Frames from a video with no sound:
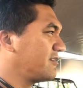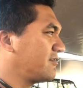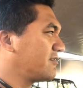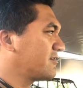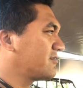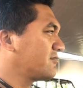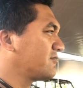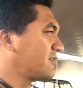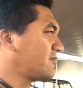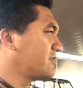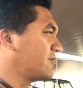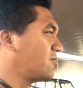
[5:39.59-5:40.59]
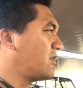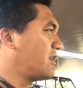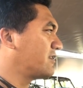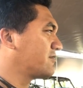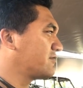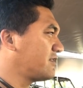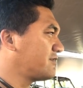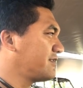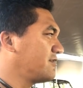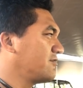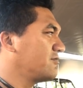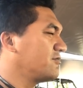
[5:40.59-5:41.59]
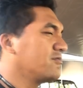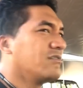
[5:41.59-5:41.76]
you know, 2001, 2002,